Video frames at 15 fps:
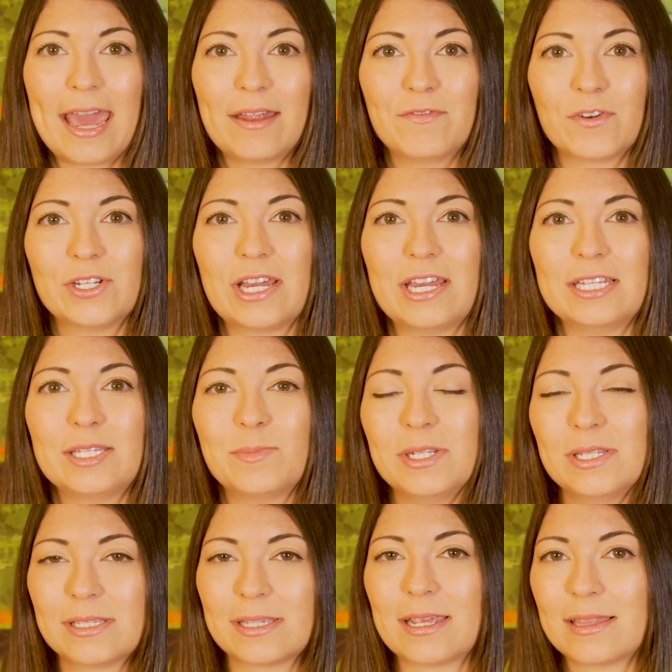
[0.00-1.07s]

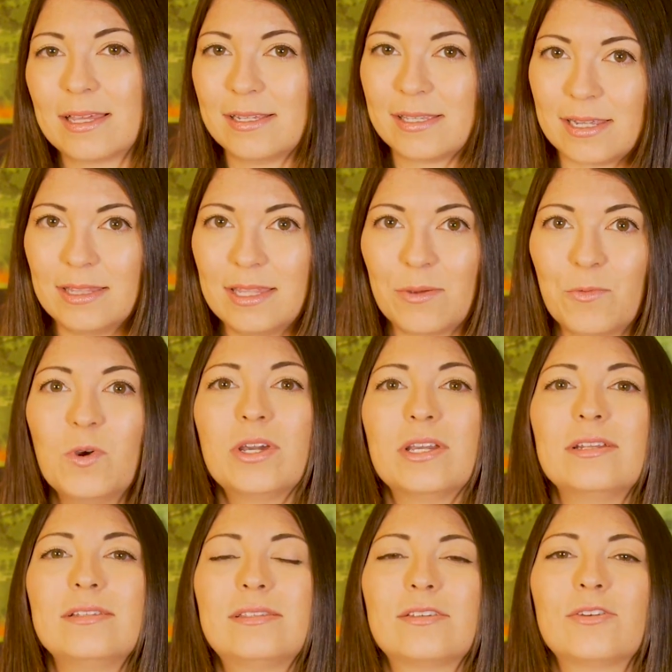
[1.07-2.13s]
advertisements like they said they
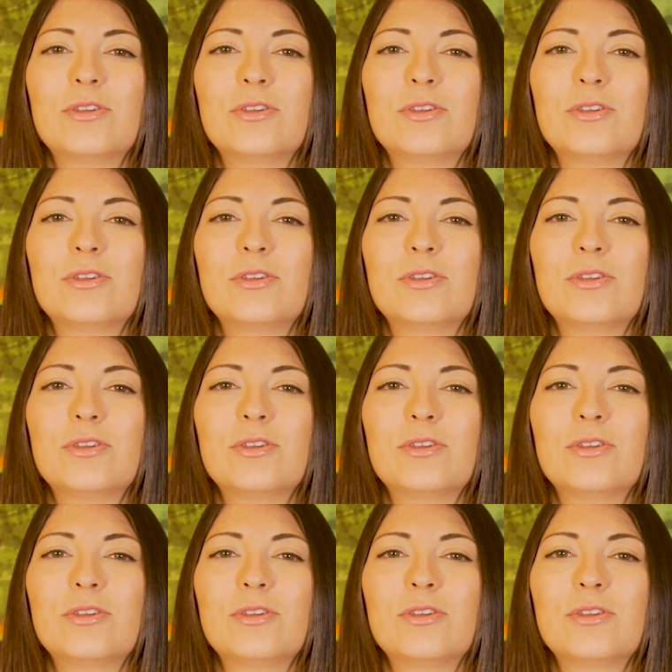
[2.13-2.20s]
would,